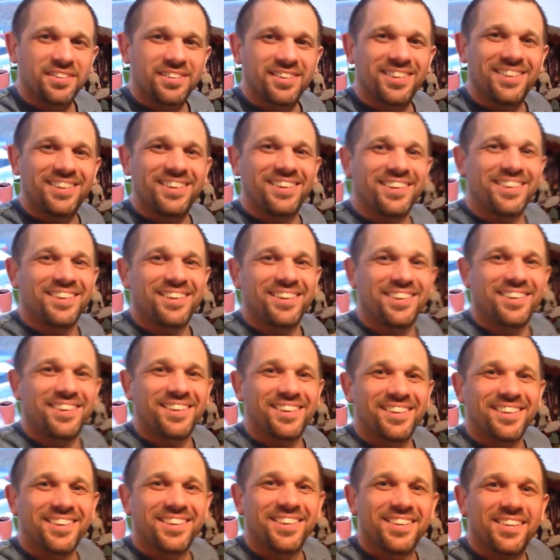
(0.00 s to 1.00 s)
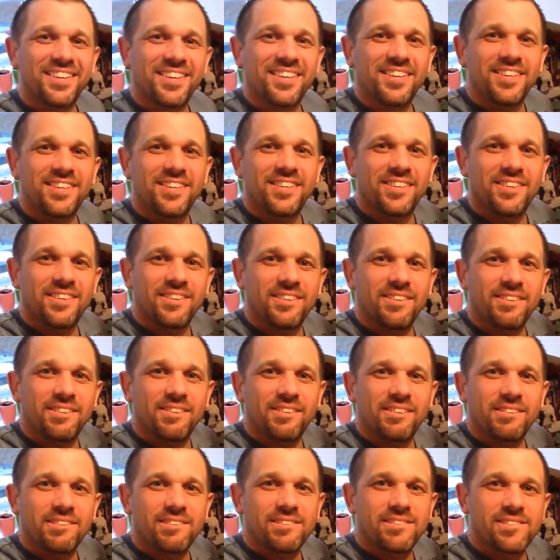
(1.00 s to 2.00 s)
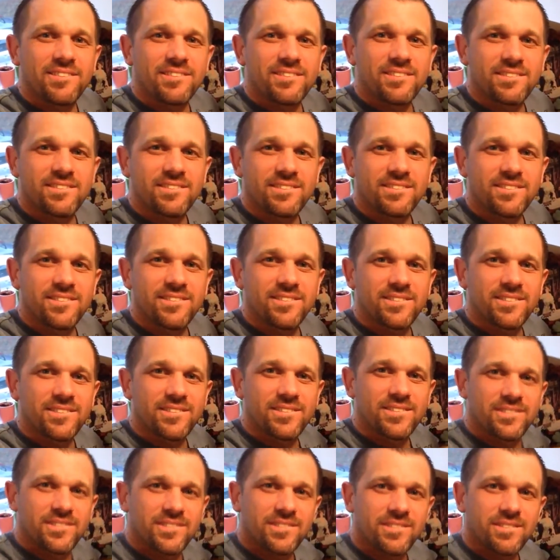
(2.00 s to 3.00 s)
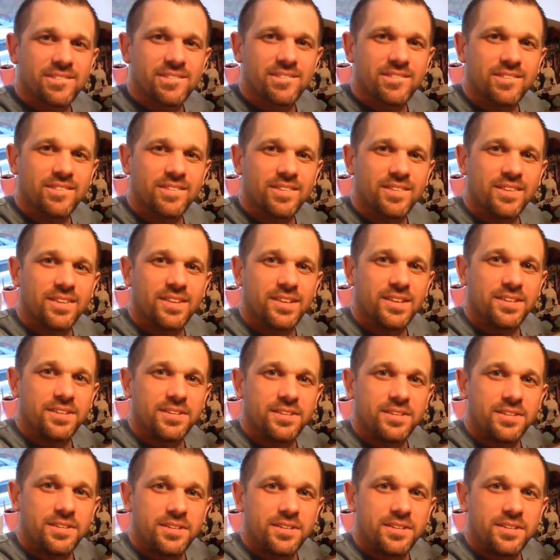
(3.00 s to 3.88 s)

(silent)